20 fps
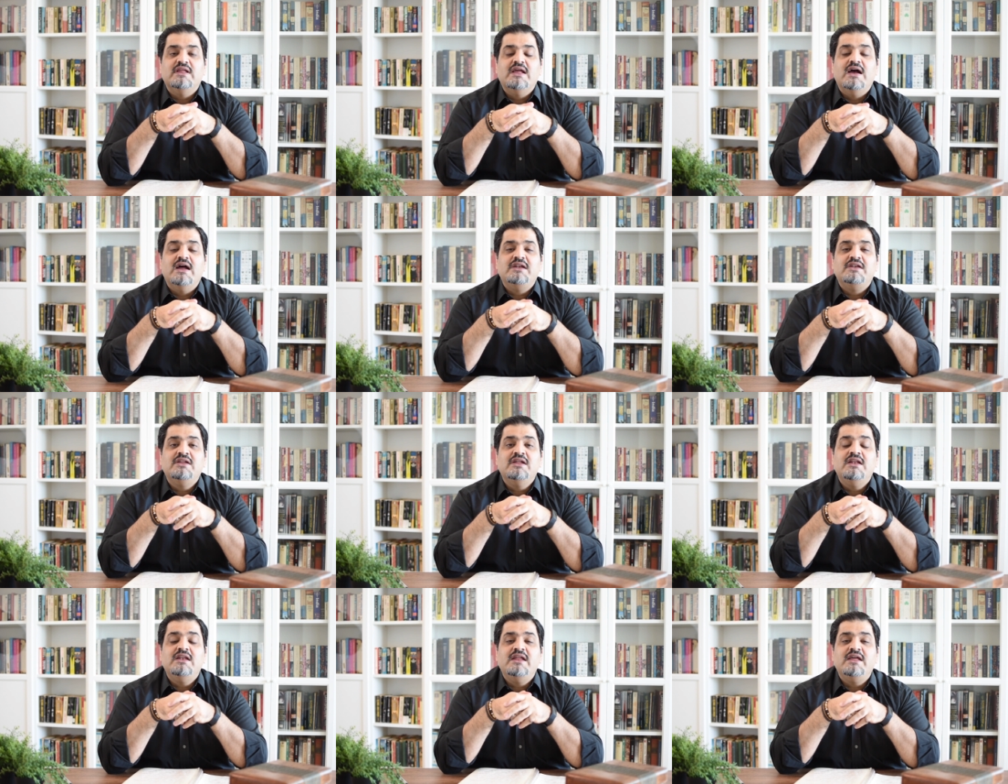
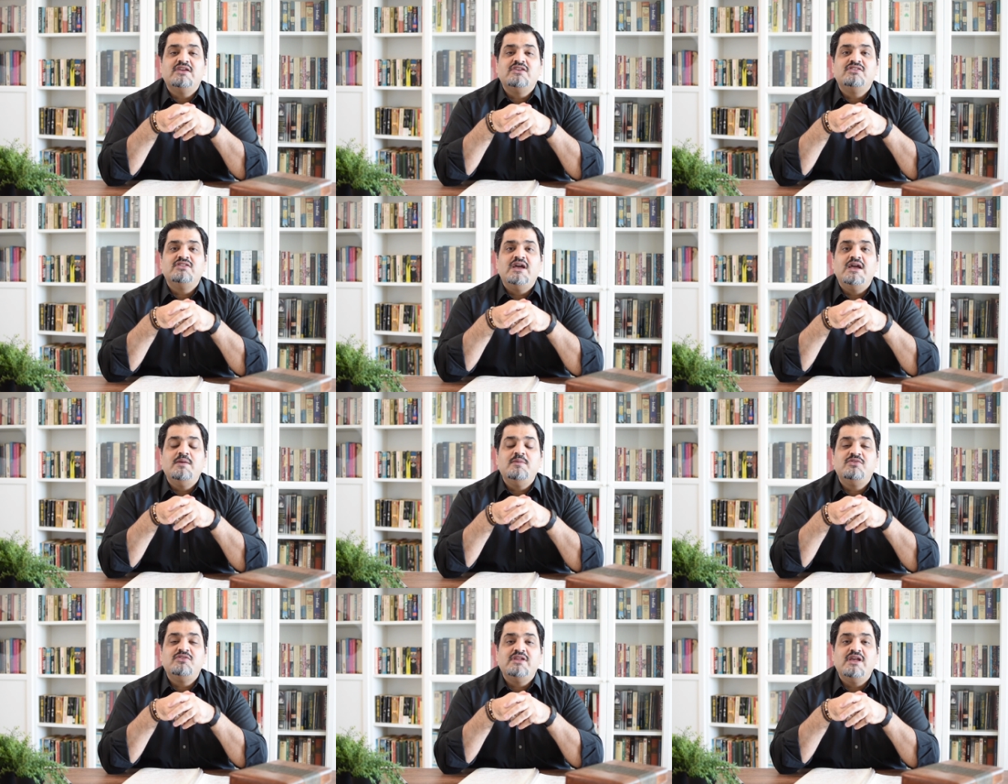that. Till next
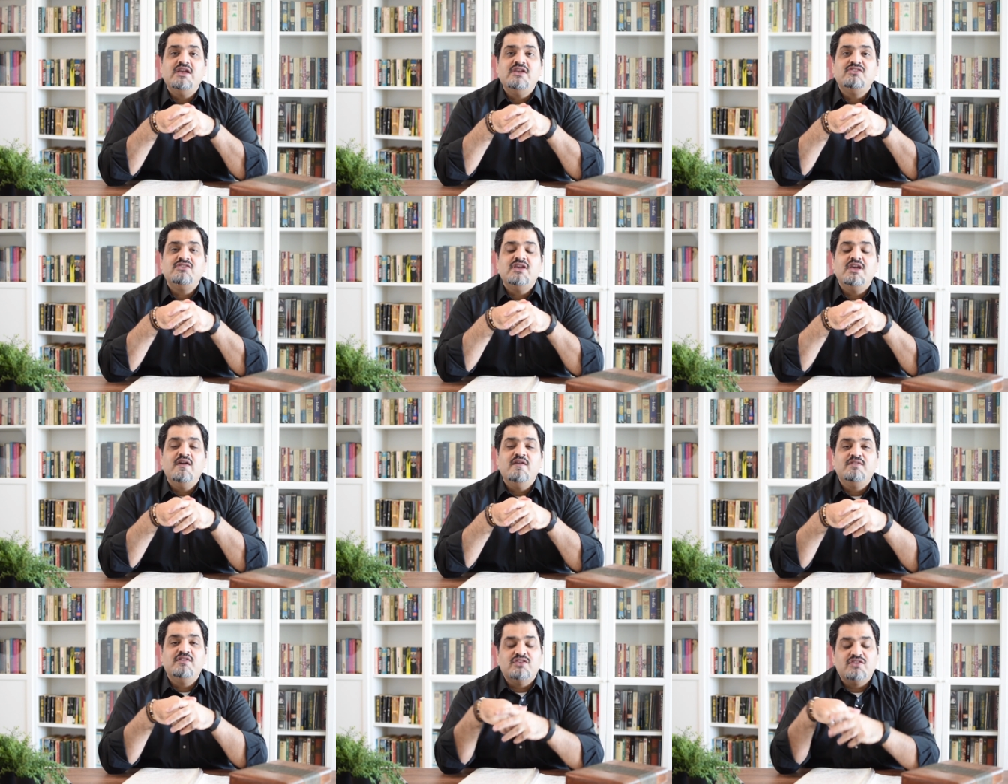time, stay
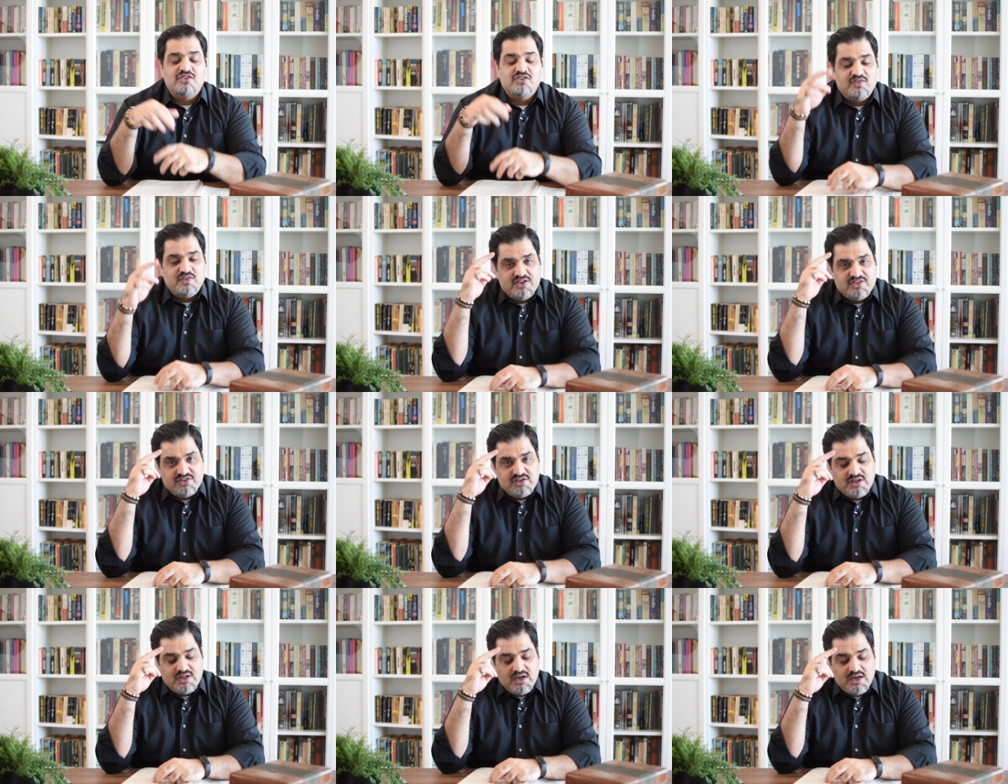safe. This is
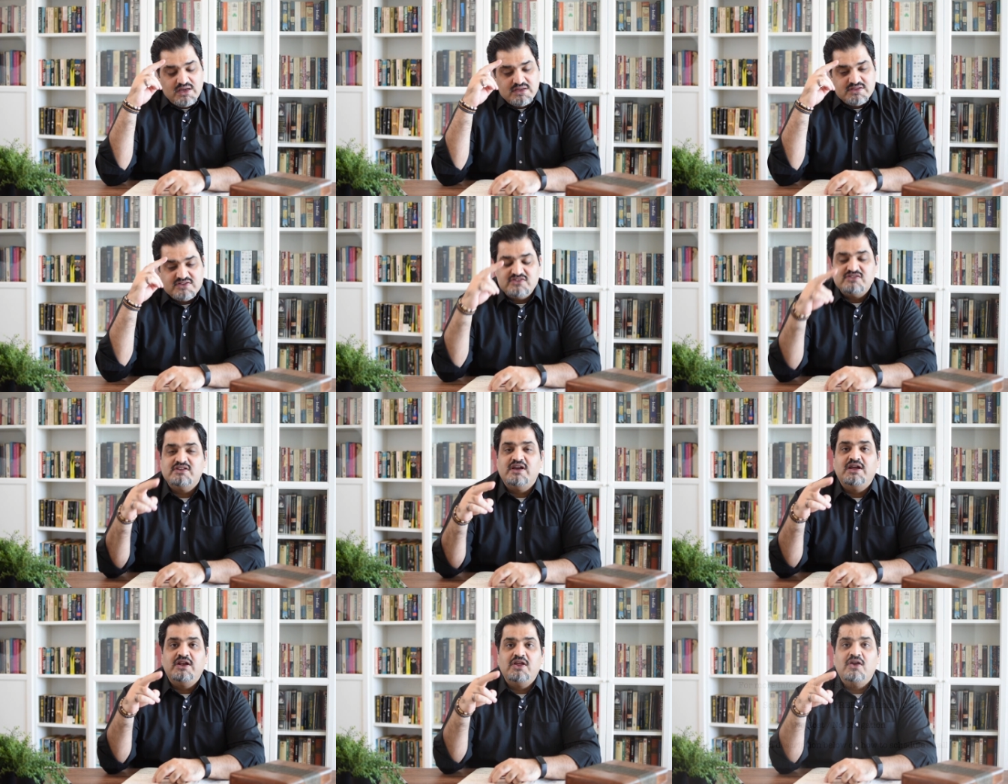Faisal Khan
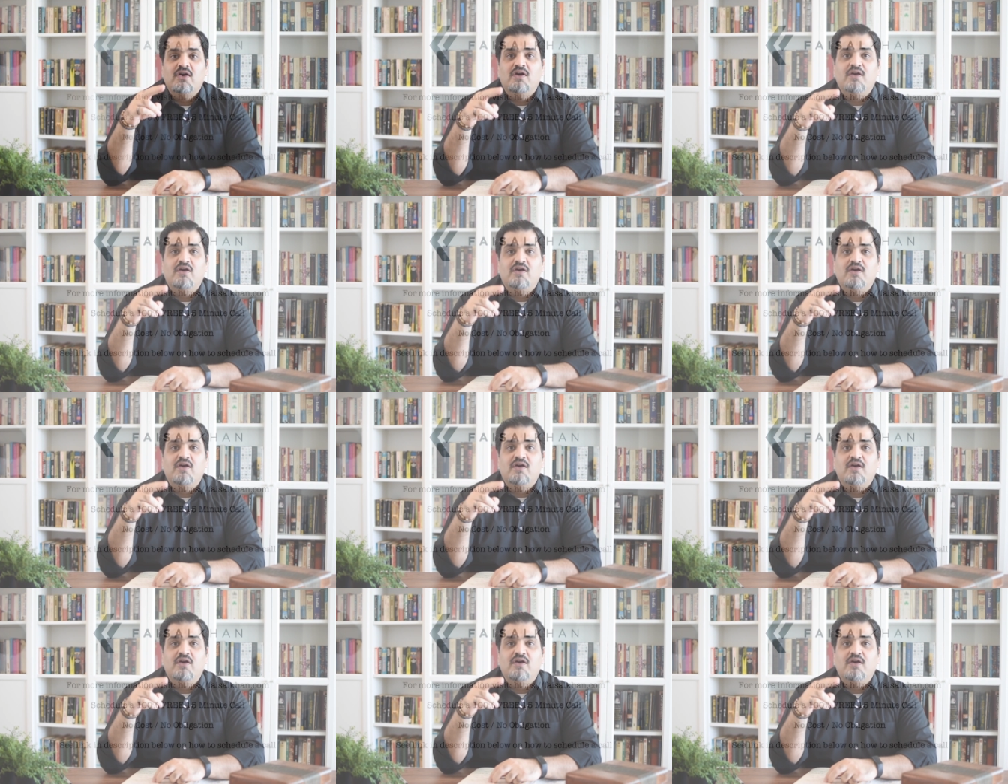signing